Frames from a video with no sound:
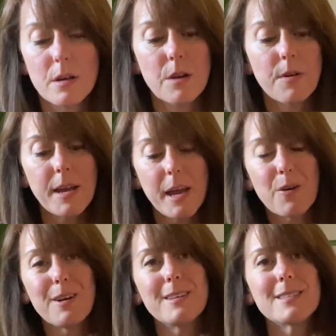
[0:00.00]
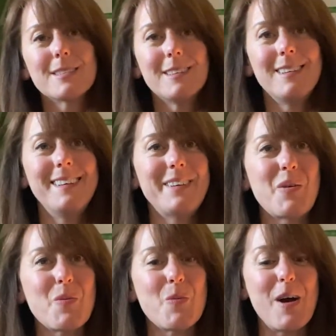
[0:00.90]
All right, Aries.
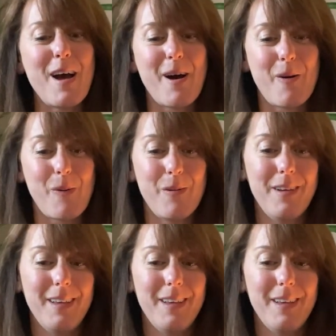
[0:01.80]
Wow.